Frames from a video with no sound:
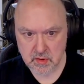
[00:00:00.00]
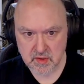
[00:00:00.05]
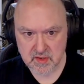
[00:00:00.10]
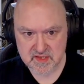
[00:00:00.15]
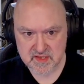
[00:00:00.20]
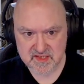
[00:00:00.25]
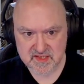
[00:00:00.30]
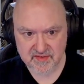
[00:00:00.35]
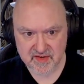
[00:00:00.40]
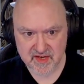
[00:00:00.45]

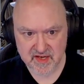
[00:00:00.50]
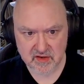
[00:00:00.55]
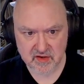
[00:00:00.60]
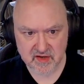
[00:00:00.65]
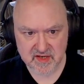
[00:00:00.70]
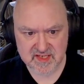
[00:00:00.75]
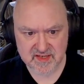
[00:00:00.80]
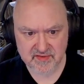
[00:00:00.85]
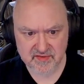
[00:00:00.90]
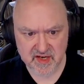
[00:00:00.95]

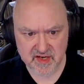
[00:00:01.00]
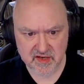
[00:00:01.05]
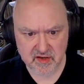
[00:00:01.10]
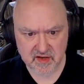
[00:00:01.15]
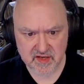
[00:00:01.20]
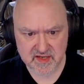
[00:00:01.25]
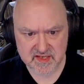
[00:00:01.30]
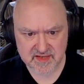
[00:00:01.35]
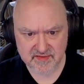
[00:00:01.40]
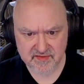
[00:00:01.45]
789,
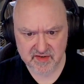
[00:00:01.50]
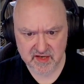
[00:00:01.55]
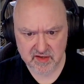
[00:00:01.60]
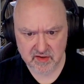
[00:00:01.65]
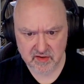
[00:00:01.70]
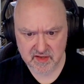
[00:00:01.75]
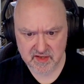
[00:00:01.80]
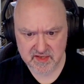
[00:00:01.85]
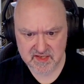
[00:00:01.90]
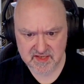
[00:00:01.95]
789,
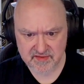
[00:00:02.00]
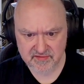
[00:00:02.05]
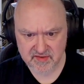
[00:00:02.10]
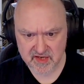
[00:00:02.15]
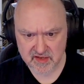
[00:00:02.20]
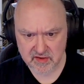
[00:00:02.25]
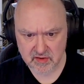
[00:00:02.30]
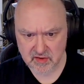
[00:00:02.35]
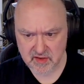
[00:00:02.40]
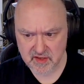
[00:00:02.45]

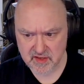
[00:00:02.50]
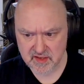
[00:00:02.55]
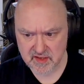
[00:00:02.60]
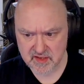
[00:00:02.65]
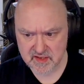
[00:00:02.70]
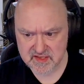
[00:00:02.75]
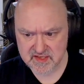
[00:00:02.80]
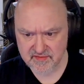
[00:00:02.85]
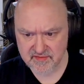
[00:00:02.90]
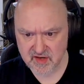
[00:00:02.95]

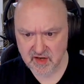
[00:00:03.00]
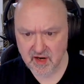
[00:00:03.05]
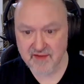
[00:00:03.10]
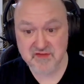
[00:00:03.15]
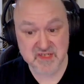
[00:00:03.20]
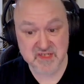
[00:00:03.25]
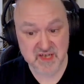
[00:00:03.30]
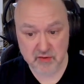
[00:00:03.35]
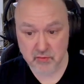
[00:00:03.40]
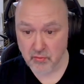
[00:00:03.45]
789, 789, 7...
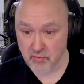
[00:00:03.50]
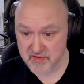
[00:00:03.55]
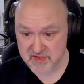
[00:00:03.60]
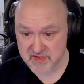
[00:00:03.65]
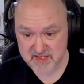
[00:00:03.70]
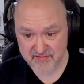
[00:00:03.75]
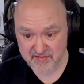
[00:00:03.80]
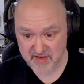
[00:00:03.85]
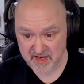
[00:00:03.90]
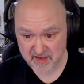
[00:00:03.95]
I've done all the
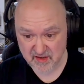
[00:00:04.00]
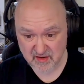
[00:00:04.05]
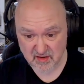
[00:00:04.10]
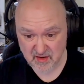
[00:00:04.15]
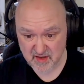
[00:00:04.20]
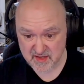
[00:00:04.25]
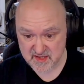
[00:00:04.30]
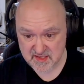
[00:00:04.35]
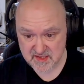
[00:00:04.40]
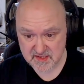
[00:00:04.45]

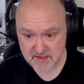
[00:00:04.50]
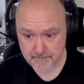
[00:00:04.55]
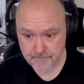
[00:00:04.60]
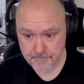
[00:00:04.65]
789s.